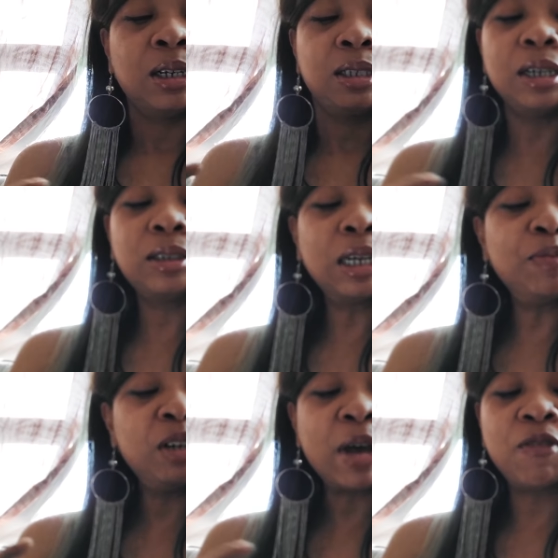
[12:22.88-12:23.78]
There's
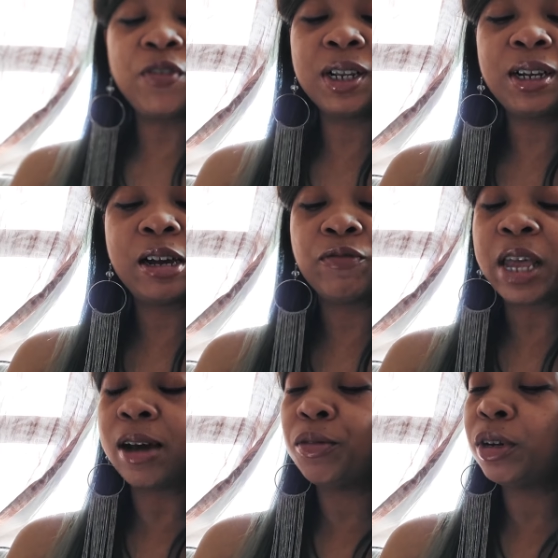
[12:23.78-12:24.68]
something about feeling left
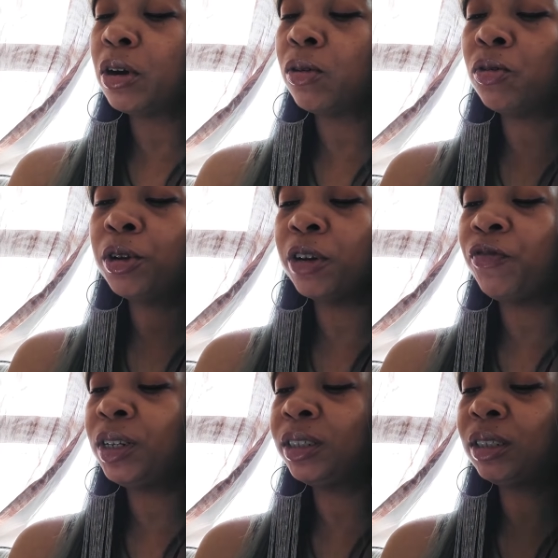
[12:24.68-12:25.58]
out in the cold here,
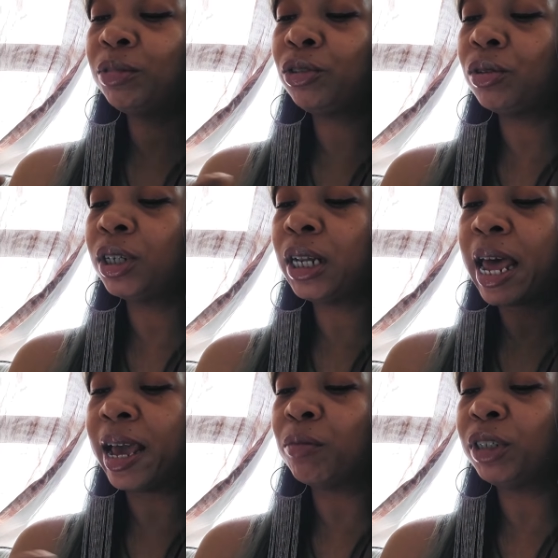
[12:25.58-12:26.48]
feeling some sort of
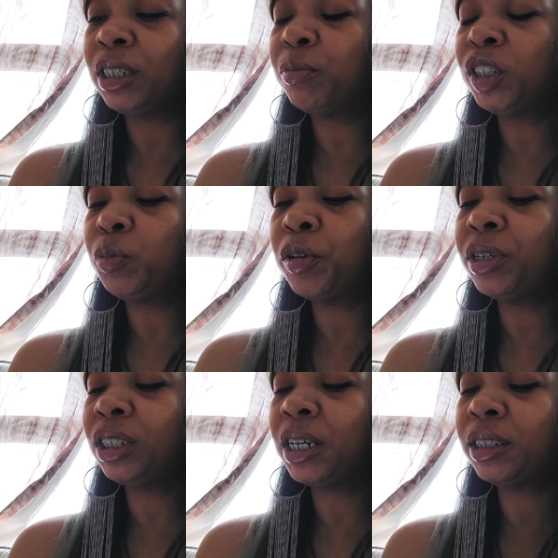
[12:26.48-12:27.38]
lack. But but Spirit
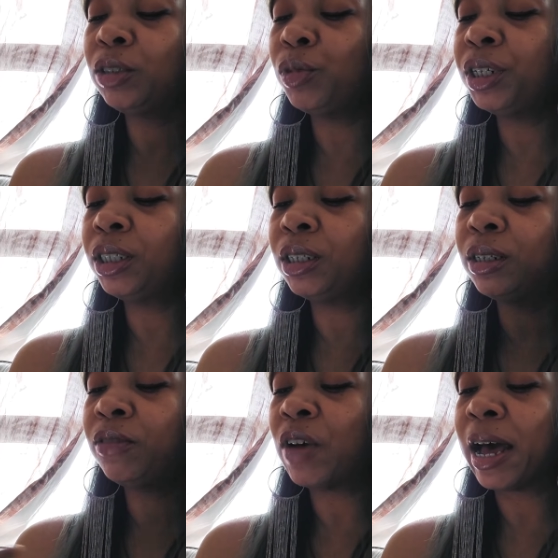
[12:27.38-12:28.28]
is saying surrender to the
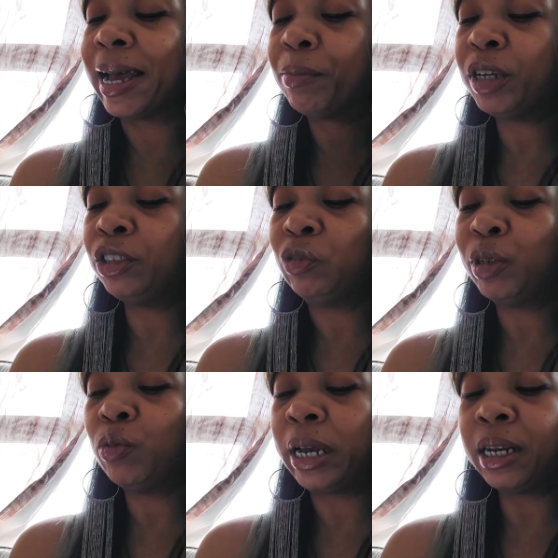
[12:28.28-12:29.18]
divine because you've
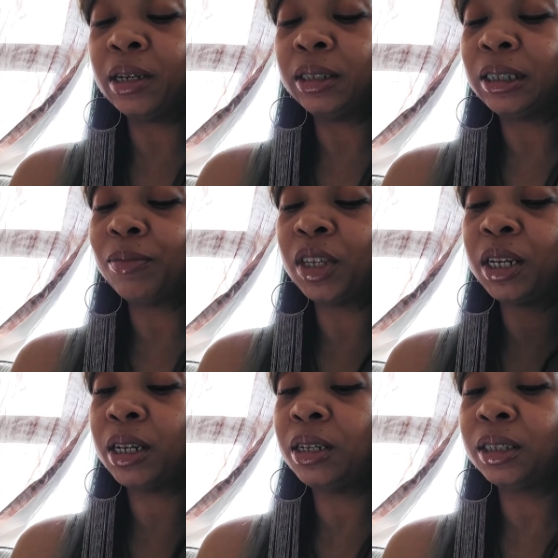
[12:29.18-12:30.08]
been waiting on something
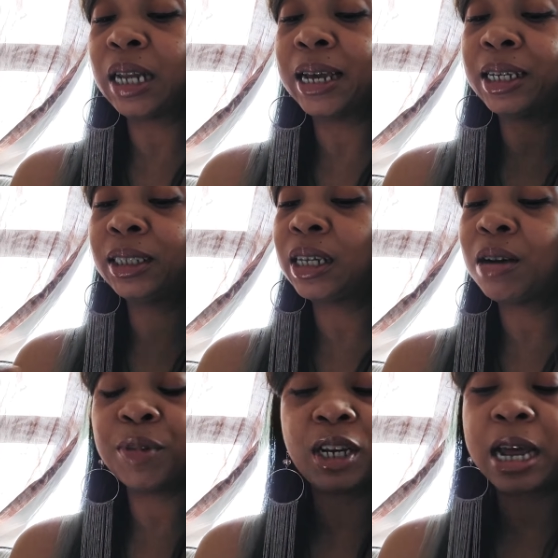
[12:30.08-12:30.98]
and it looks like it's
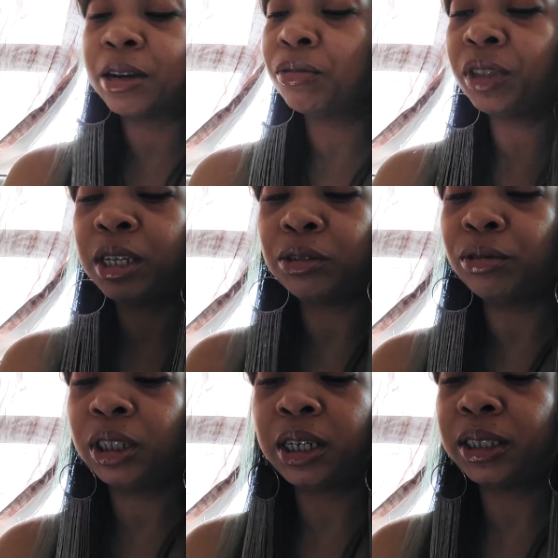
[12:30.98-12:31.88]
coming. And I don't think you
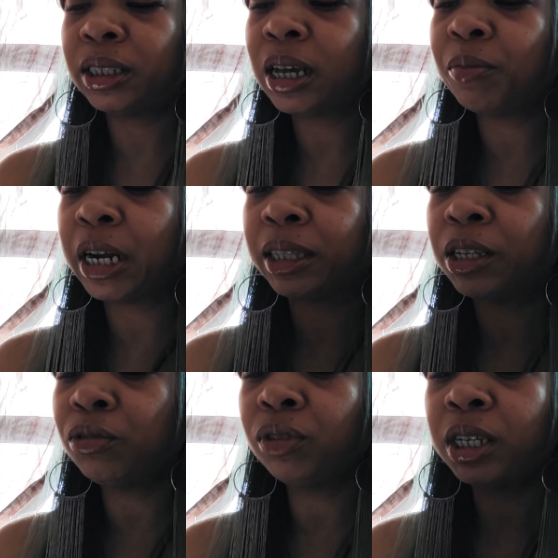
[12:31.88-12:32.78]
see it's coming. I
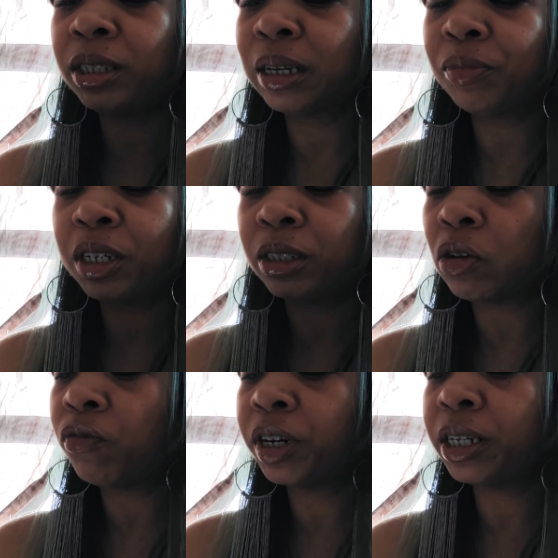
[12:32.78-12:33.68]
think you think something is
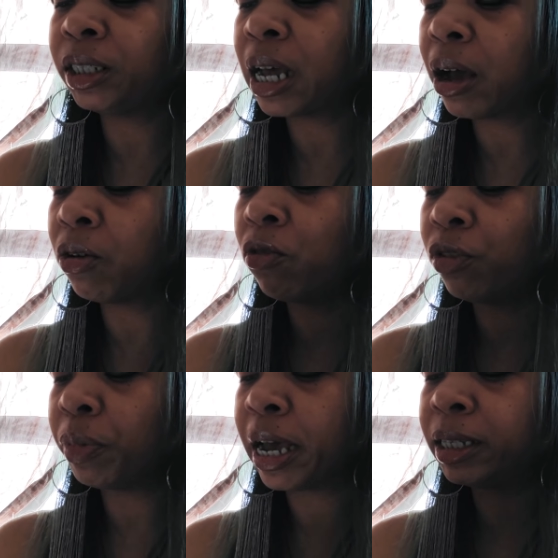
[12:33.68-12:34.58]
over that it's not over,
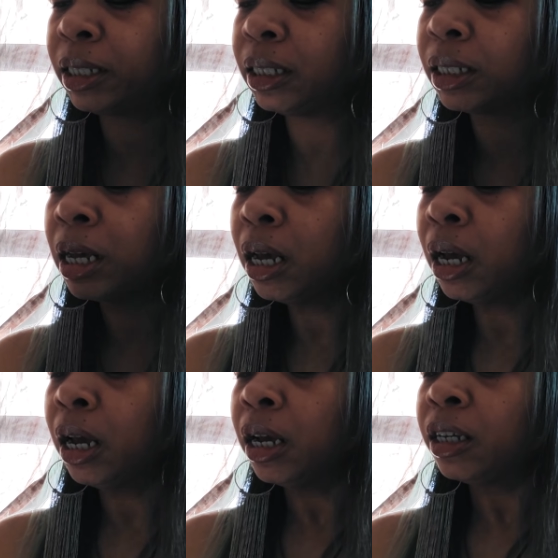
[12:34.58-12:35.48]
Pisces.
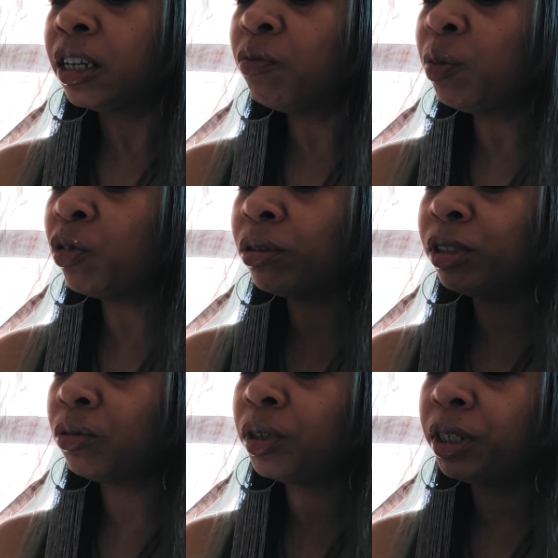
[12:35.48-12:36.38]
Give me more on
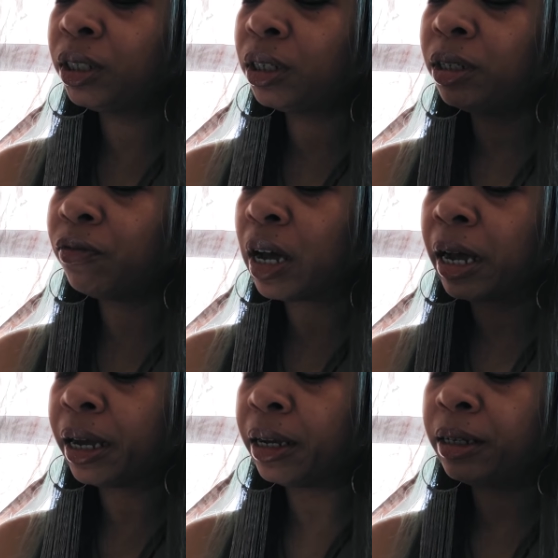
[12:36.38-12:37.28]
surrender to the
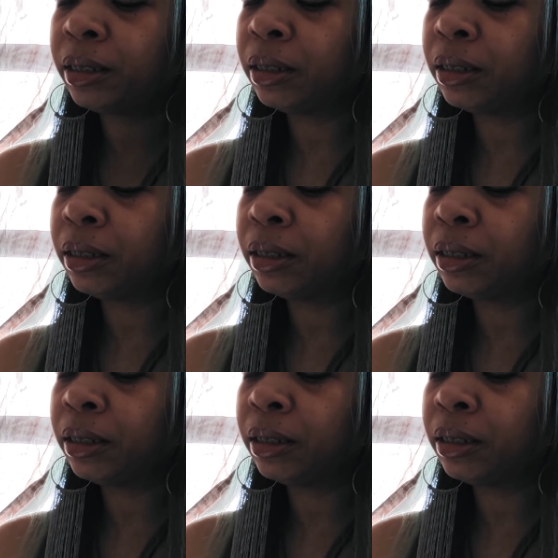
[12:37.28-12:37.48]
divine.